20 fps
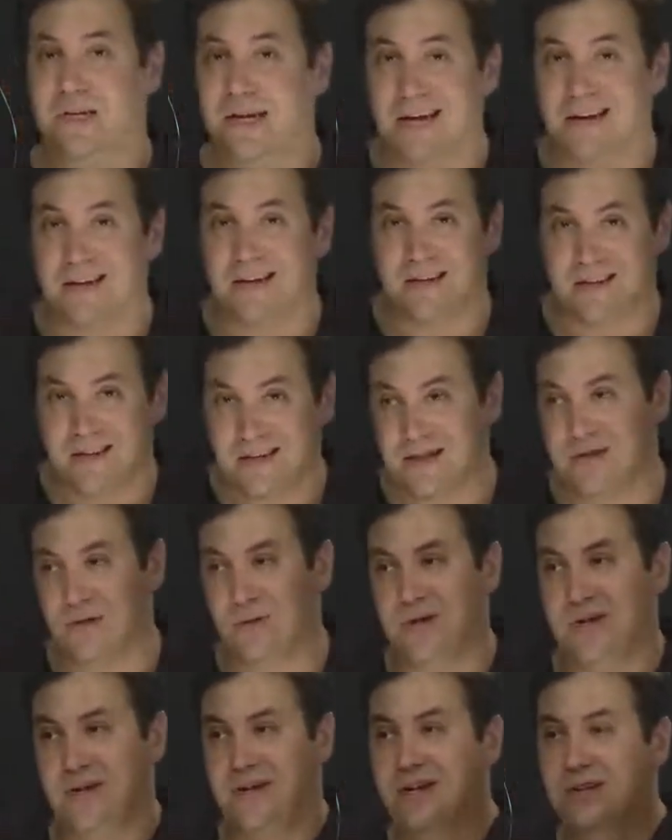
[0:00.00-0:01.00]
getting
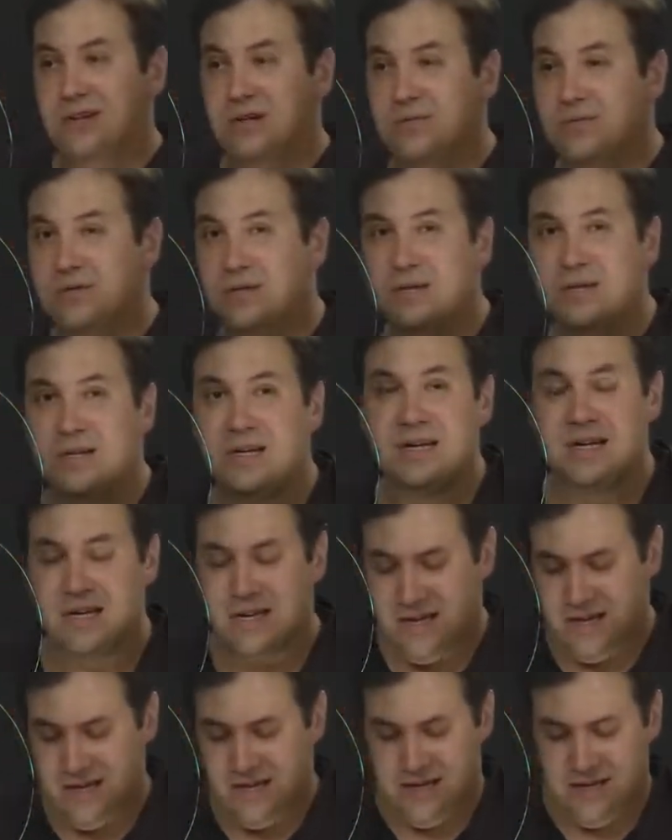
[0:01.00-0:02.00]
into the interval
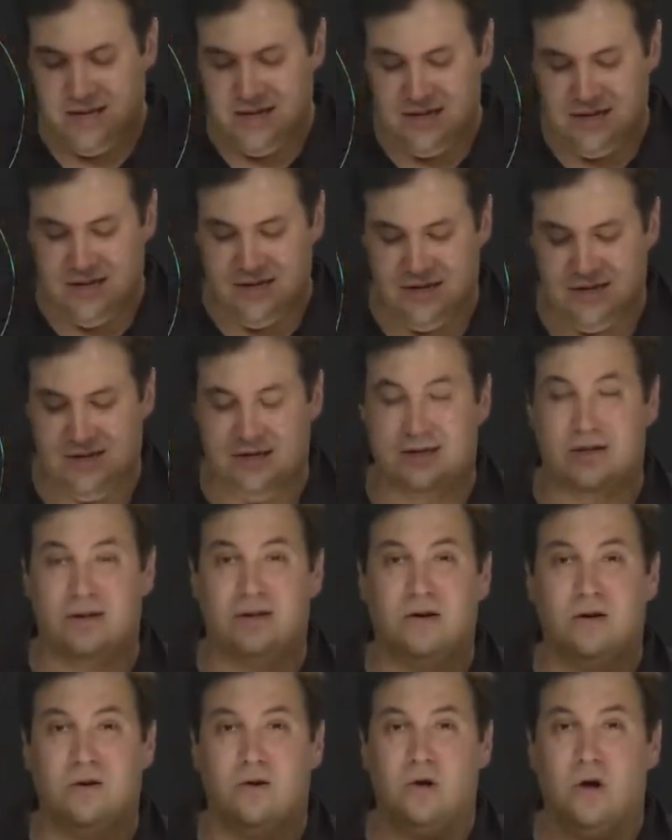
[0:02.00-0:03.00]

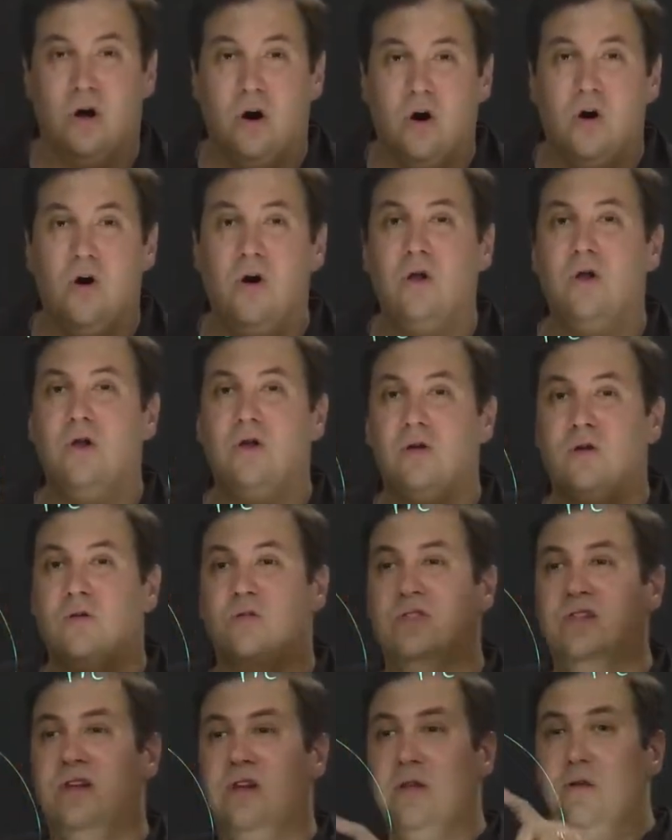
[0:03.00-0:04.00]
on all
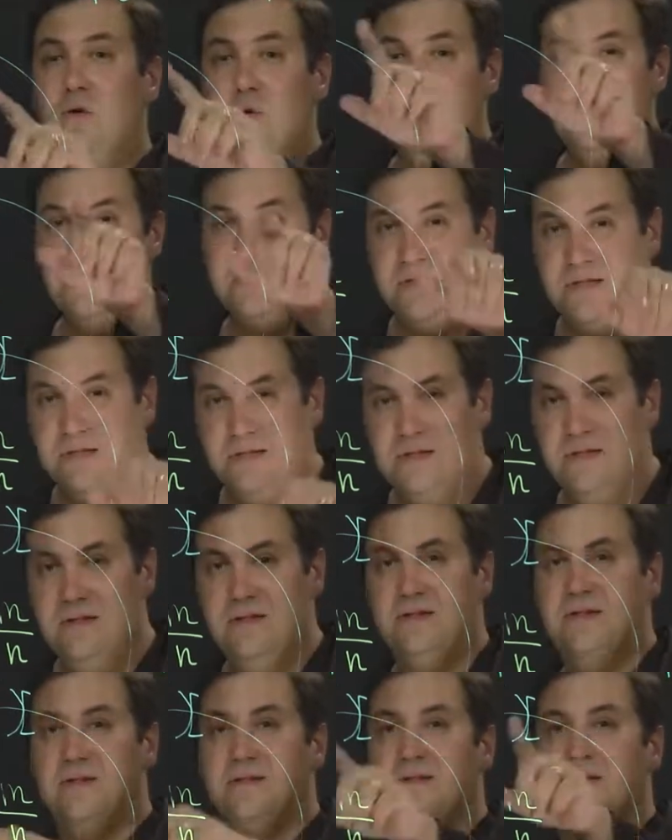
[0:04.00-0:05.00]
of the loops
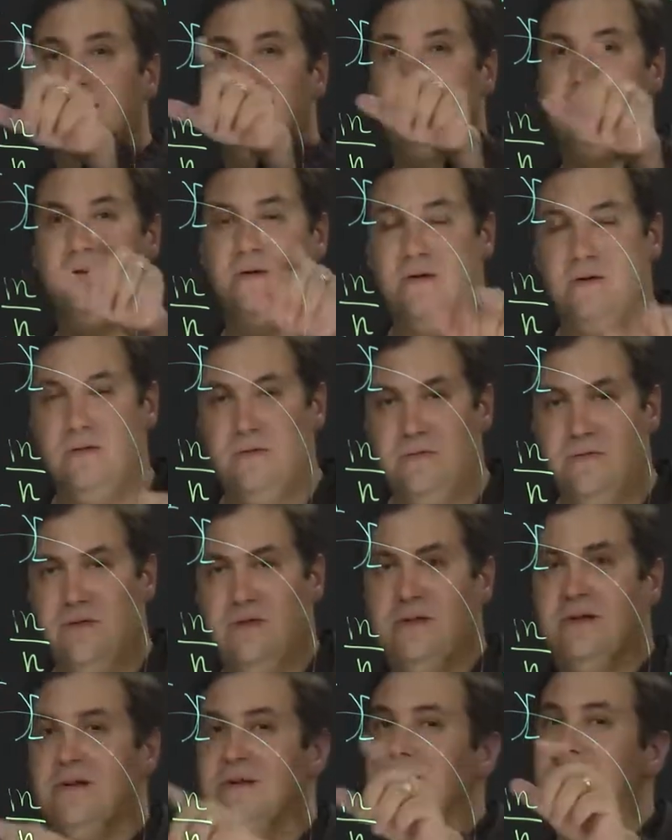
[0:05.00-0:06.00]

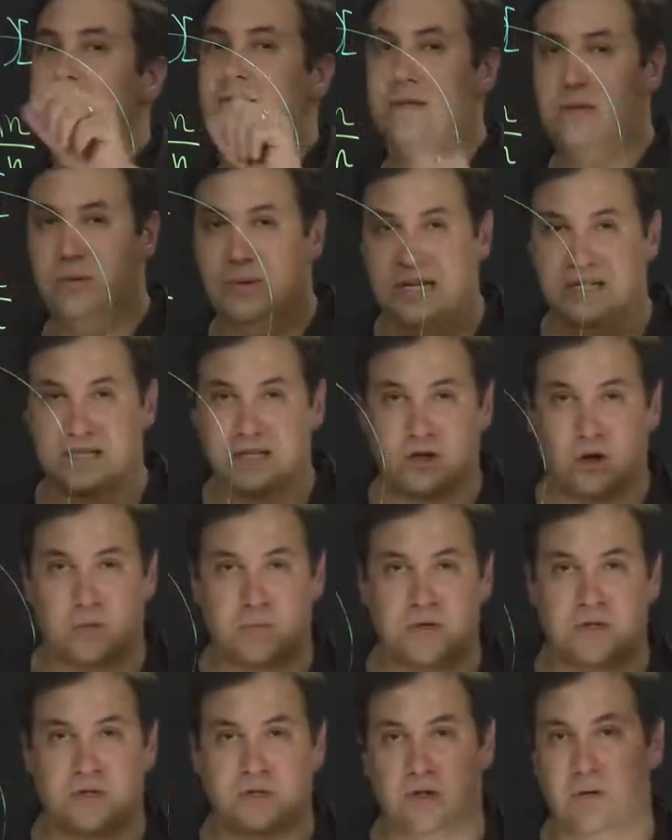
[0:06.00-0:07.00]
of the
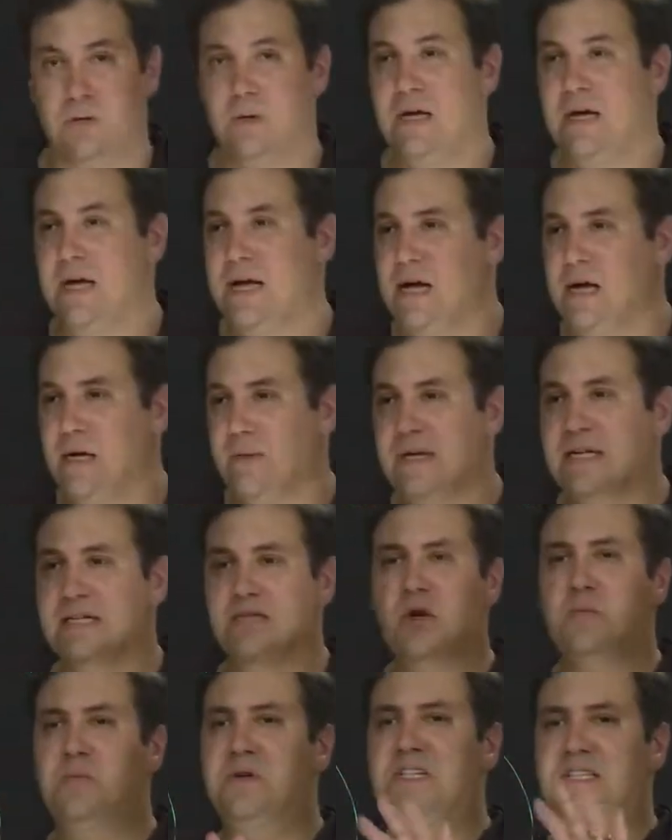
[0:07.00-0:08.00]
grasshopper. So
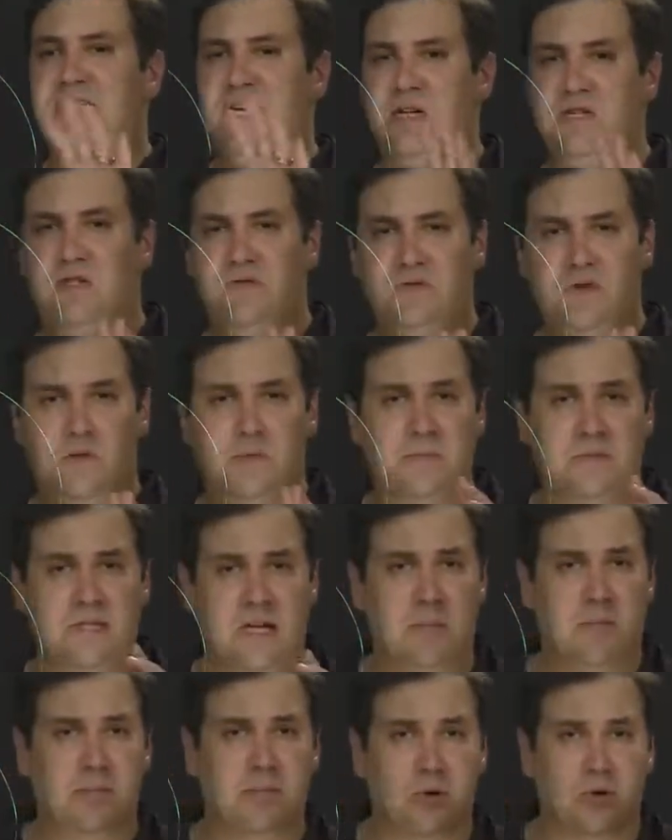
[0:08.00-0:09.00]
grasshopper starts from
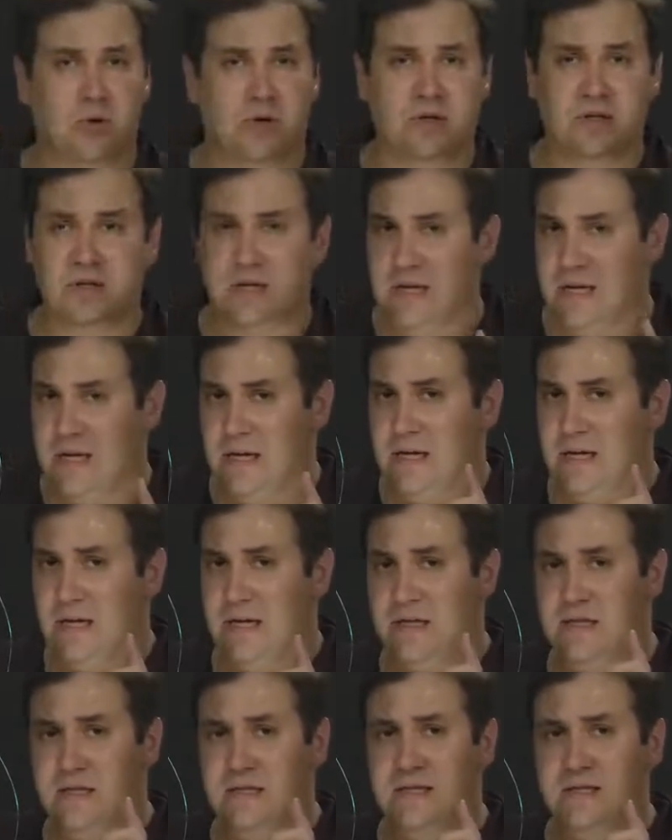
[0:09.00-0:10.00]
some point.
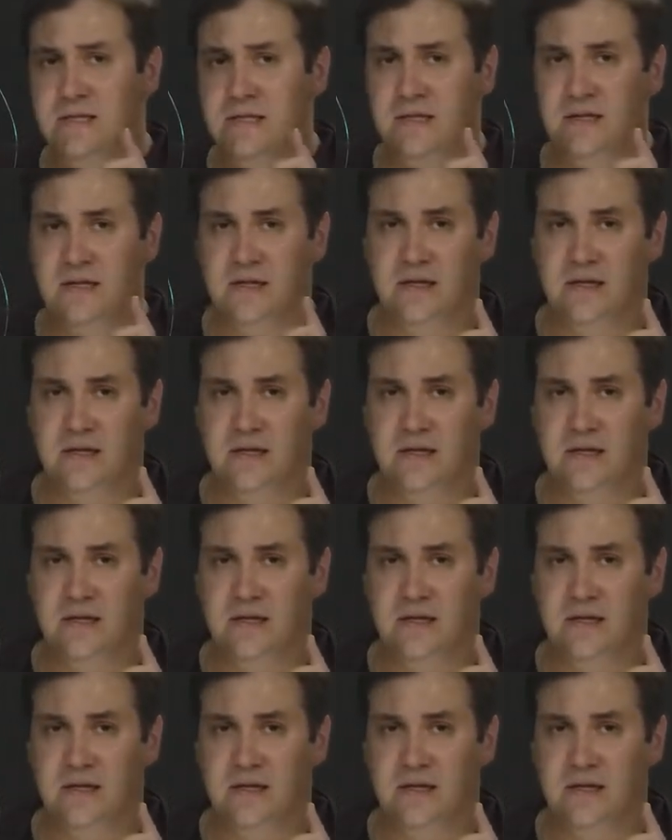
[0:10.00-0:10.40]
This